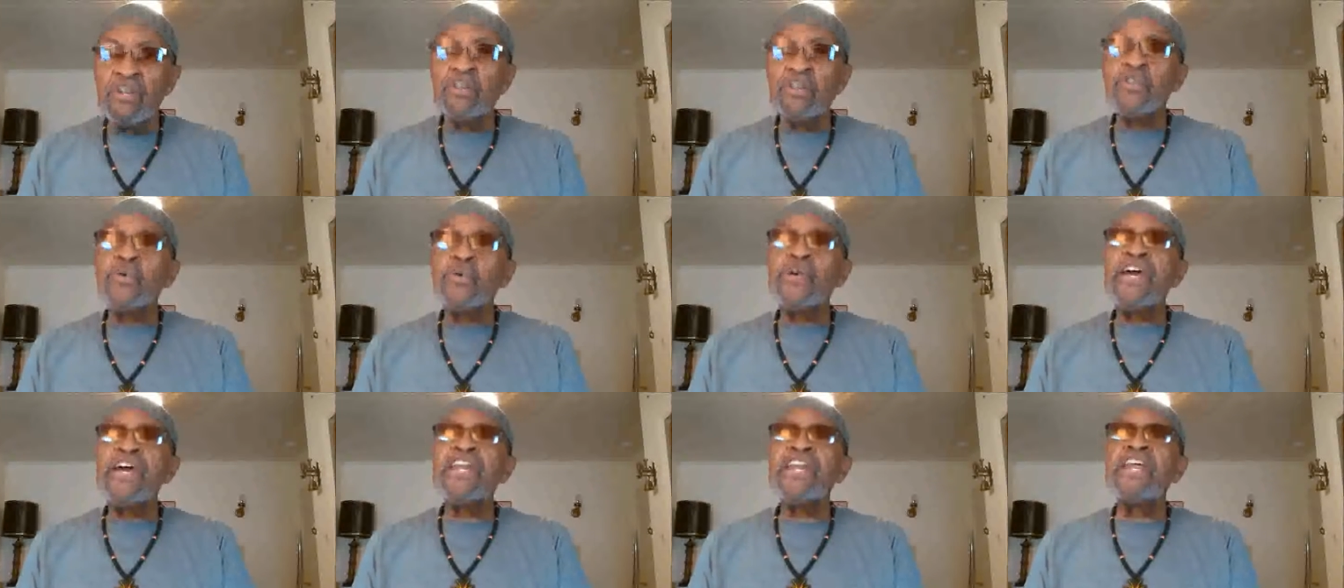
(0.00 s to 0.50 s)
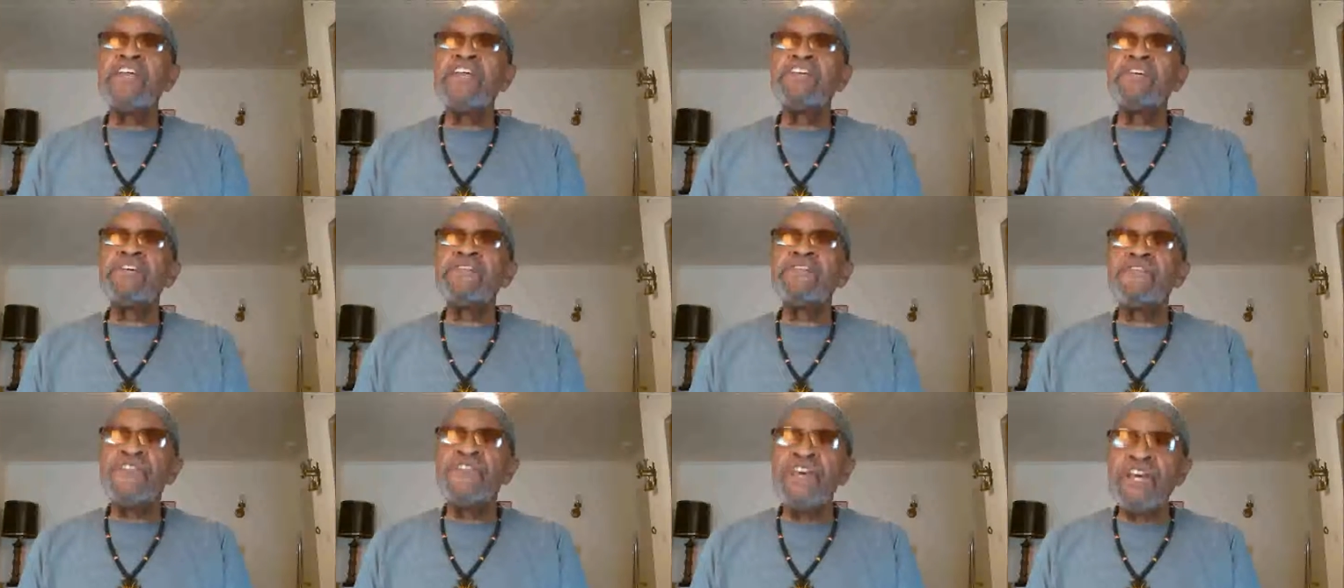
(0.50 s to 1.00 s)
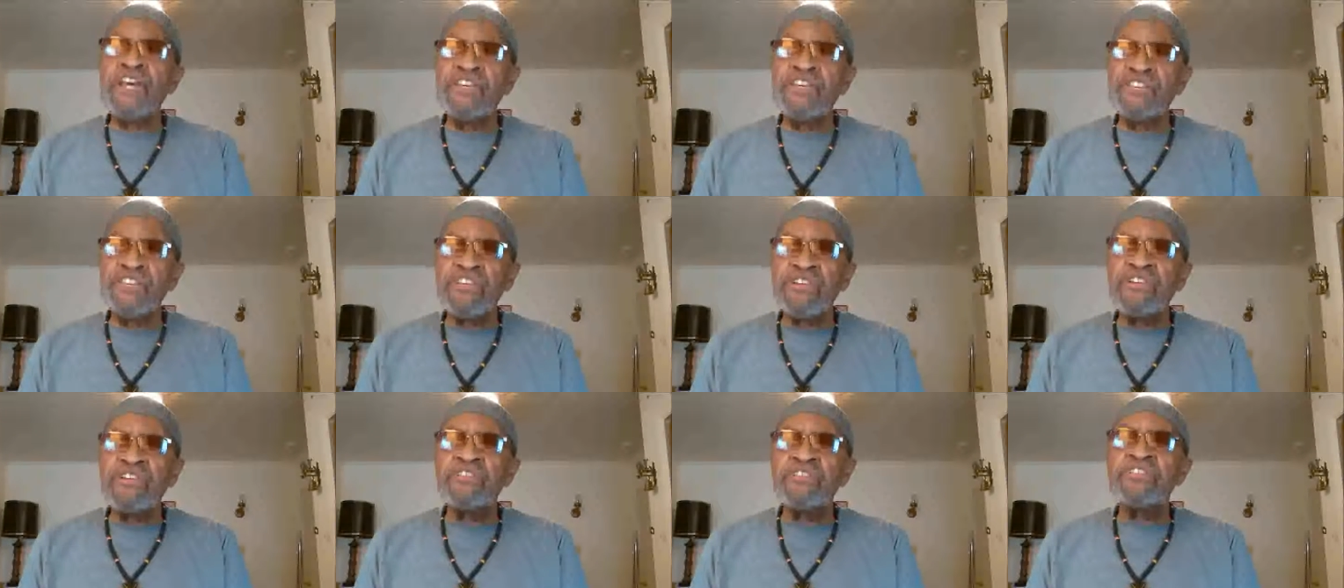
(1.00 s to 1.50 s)
created
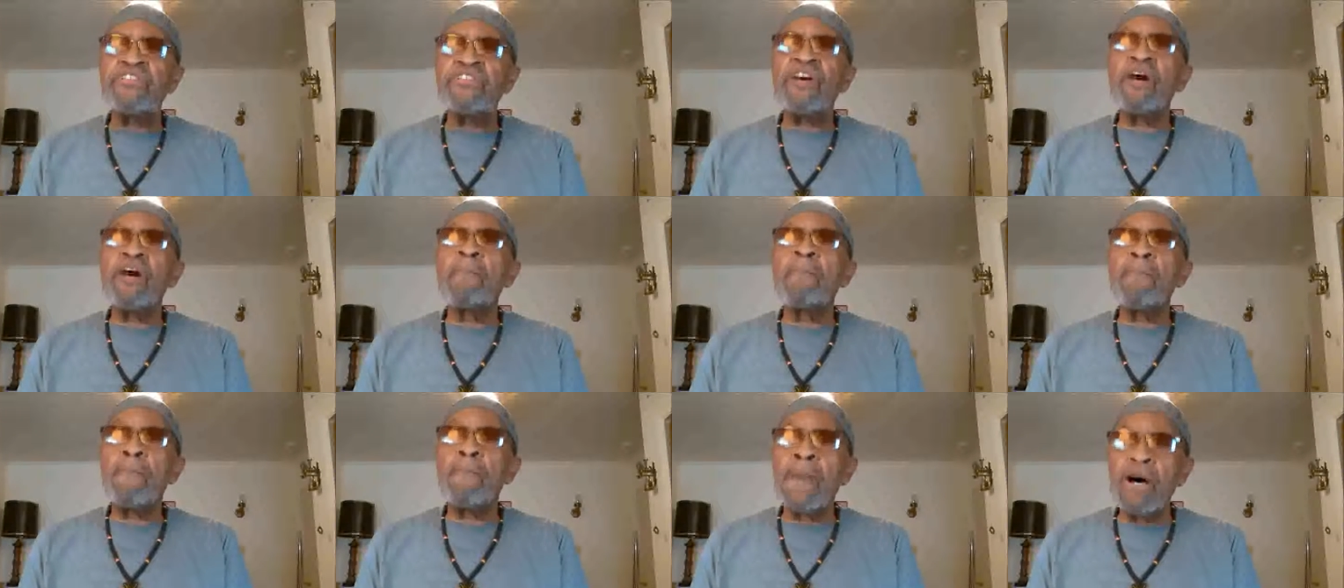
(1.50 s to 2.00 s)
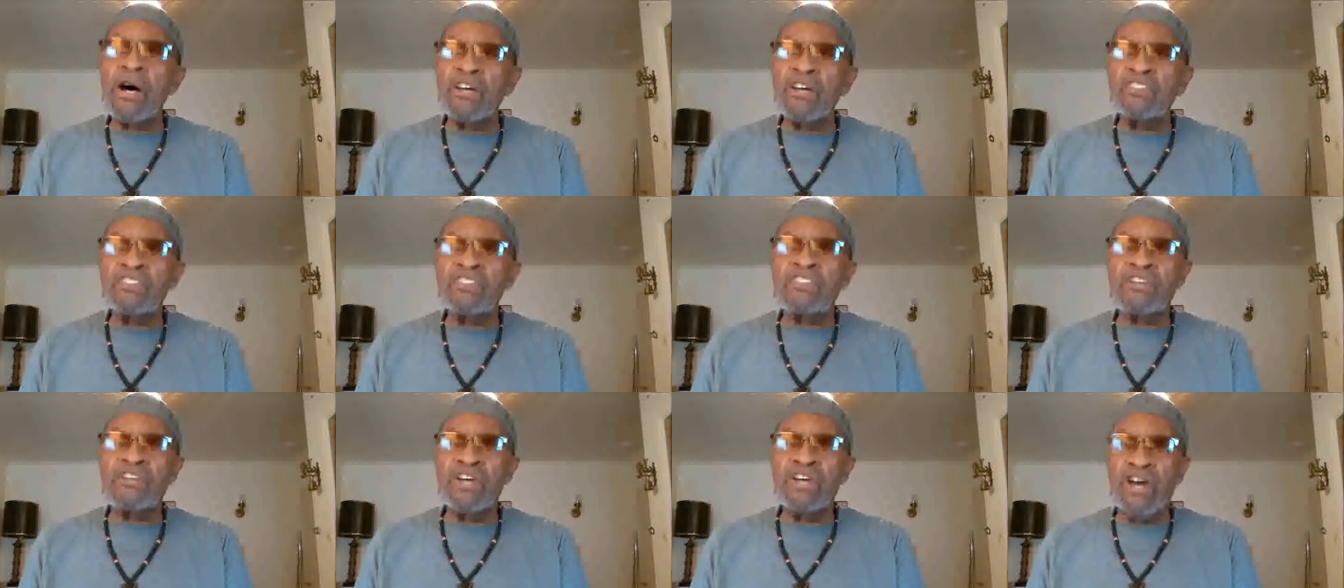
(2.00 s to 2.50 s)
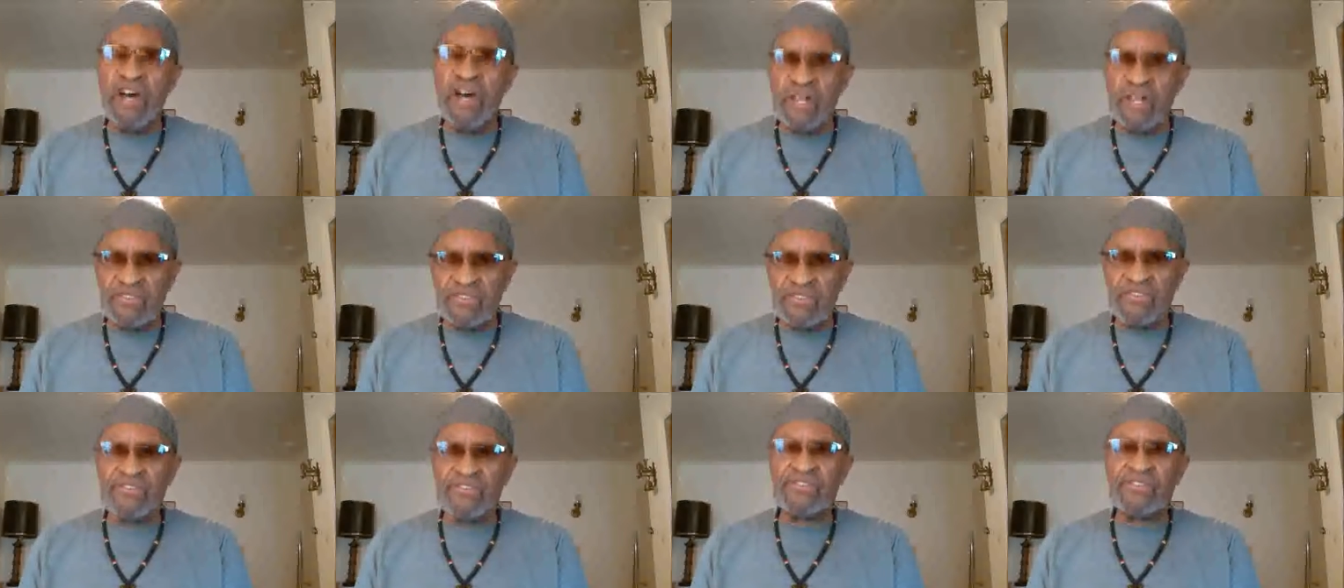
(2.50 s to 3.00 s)
divisions amongst
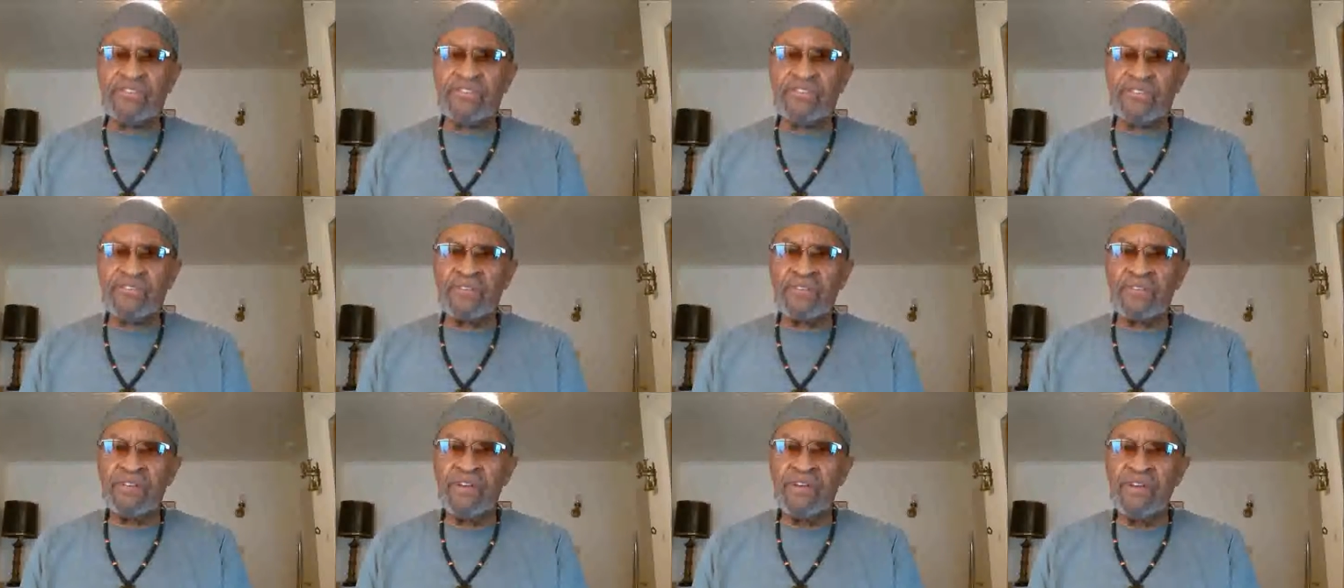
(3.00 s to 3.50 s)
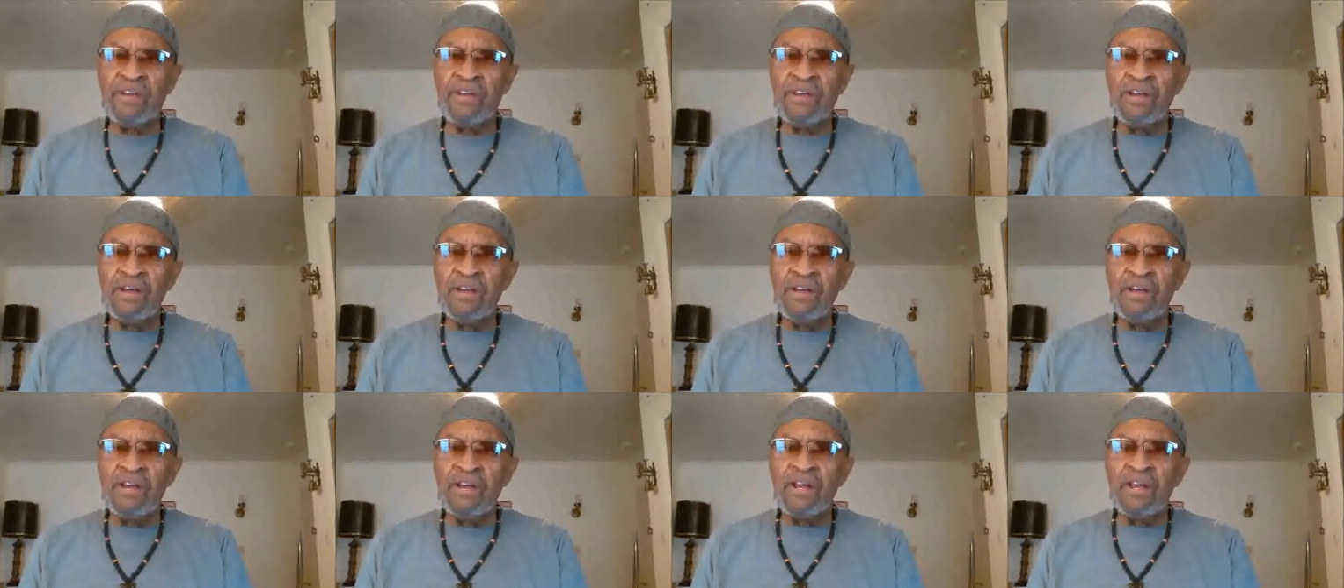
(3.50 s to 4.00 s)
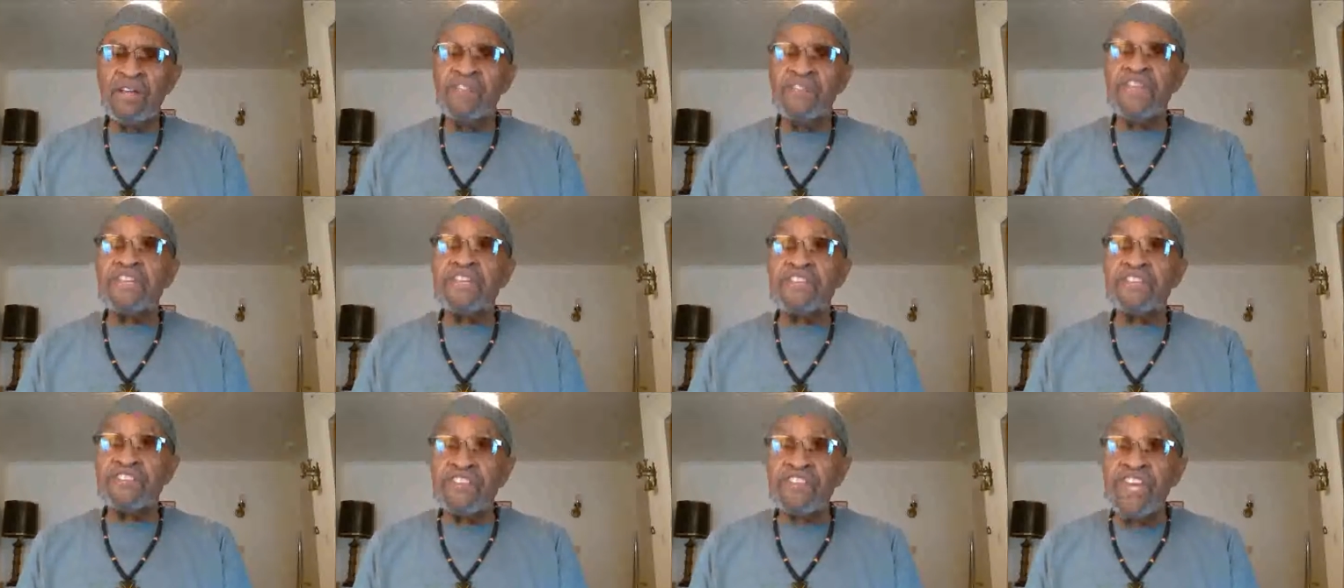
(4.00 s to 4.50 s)
us
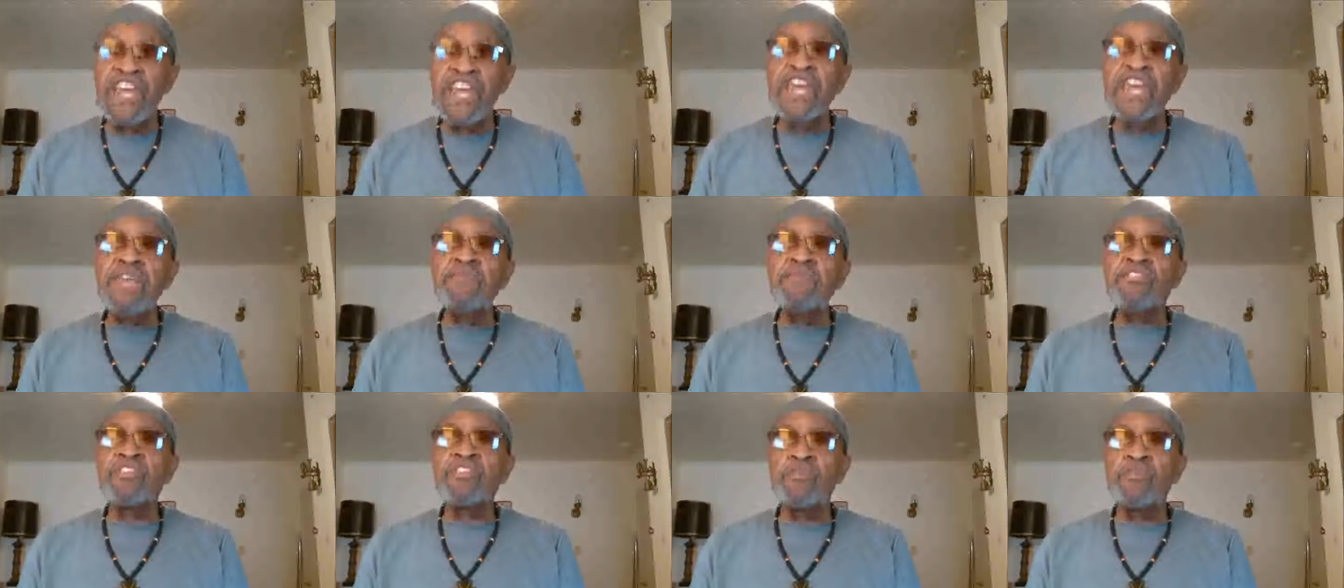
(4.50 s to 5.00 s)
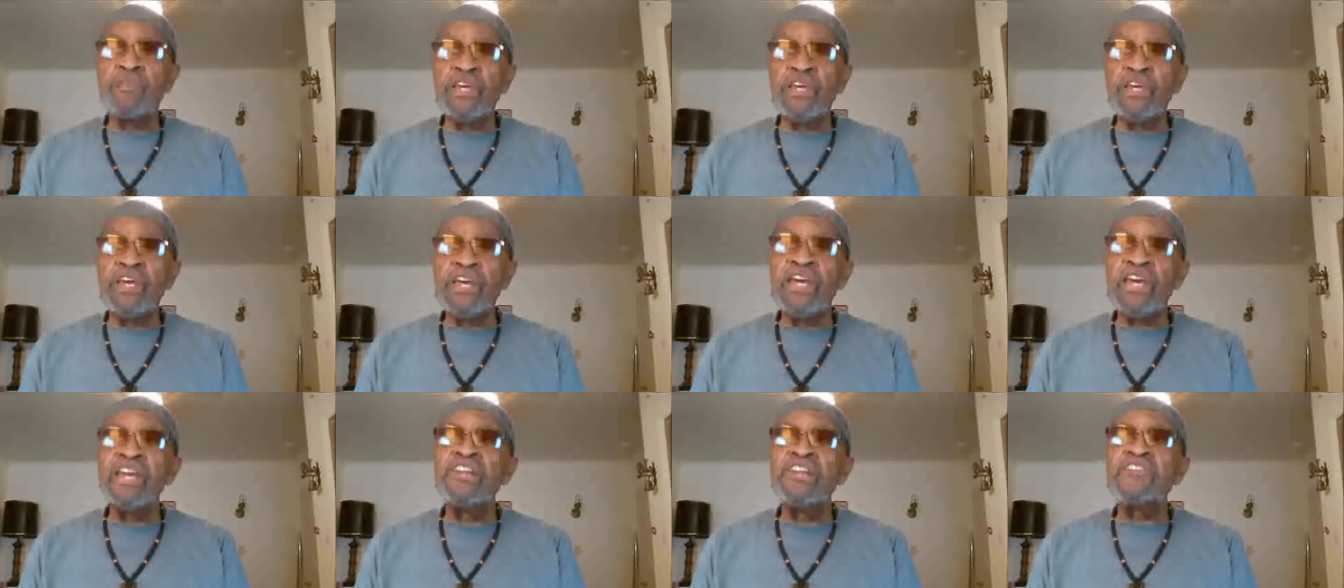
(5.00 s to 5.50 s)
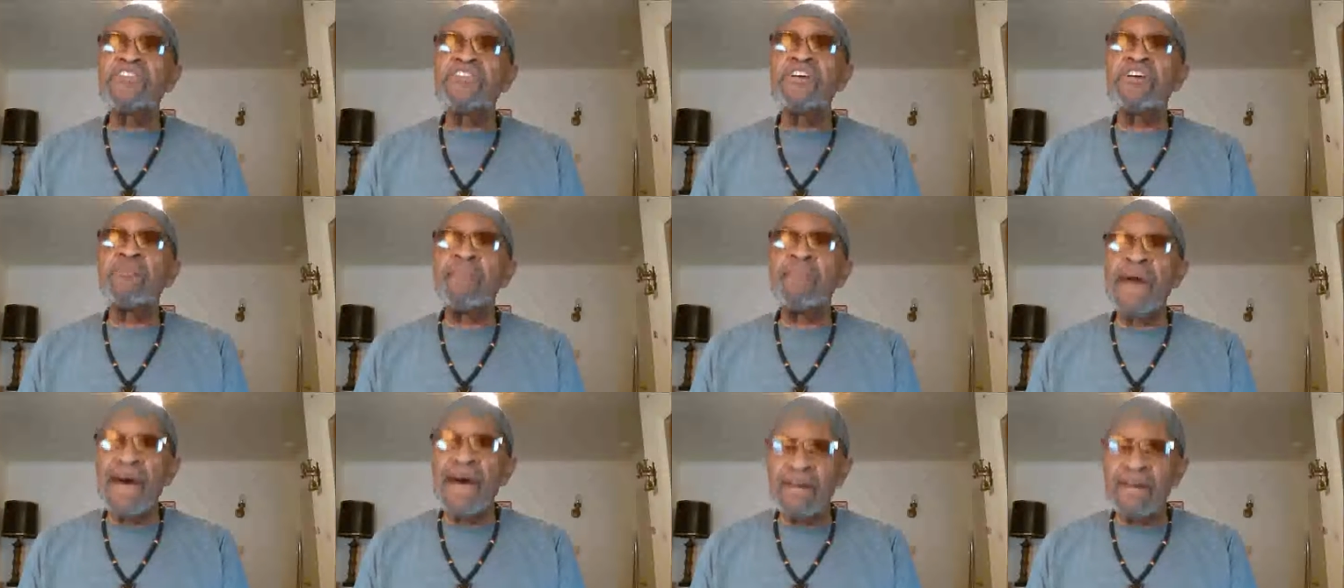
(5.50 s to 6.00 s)
that seems to be
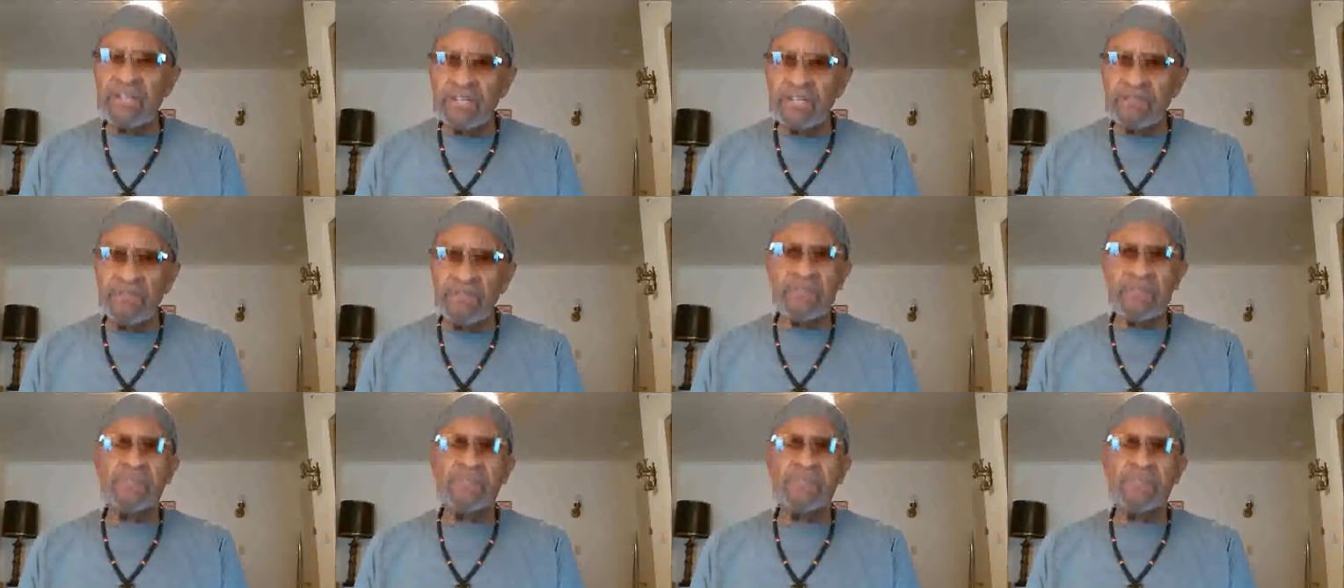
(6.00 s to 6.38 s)
insurmountable.